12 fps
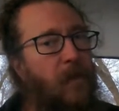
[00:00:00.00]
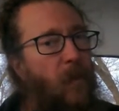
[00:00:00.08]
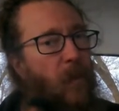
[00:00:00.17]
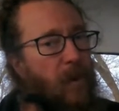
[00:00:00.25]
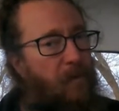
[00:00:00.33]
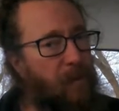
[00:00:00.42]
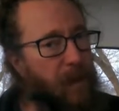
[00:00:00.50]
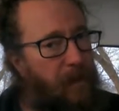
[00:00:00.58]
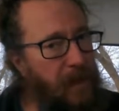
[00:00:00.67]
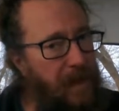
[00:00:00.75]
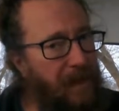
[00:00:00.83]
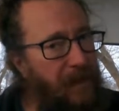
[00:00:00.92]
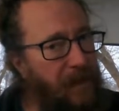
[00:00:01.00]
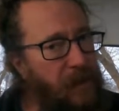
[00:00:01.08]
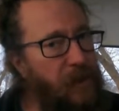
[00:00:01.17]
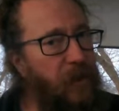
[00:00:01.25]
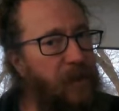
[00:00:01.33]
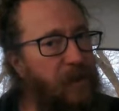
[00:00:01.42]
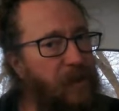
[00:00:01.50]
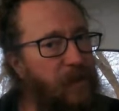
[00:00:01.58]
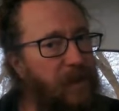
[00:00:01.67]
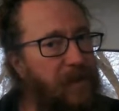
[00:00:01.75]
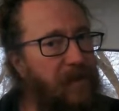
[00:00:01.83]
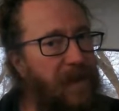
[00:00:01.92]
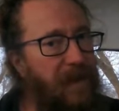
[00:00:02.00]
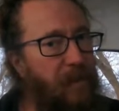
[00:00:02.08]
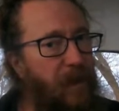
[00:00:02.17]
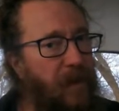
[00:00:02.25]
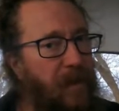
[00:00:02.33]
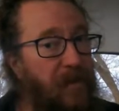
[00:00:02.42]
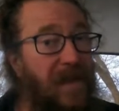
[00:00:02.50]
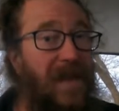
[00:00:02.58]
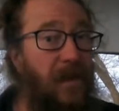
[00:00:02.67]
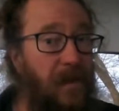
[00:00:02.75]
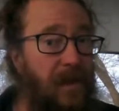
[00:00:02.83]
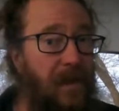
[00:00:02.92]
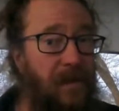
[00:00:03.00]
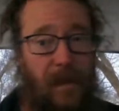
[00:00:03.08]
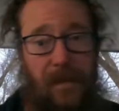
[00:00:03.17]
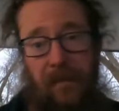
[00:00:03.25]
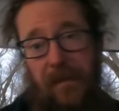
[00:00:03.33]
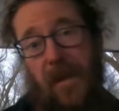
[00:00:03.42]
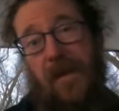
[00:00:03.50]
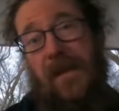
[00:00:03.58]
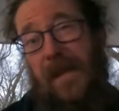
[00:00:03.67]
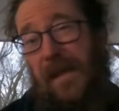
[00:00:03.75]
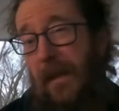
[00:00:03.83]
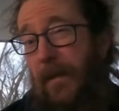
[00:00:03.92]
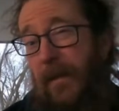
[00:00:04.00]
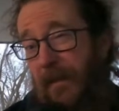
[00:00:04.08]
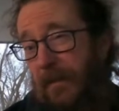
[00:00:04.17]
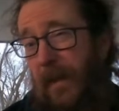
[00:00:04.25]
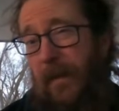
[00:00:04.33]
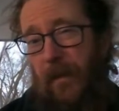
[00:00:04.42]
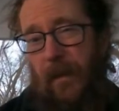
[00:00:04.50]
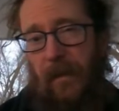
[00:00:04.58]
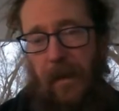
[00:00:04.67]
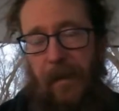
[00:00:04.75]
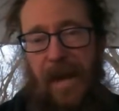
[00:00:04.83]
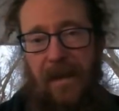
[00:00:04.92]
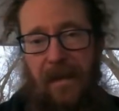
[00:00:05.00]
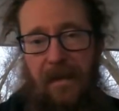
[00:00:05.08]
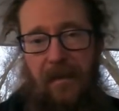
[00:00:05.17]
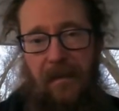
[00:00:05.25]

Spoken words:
we're probably not going to show you too much of that part of the counseling, but you can see some of it maybe when we back the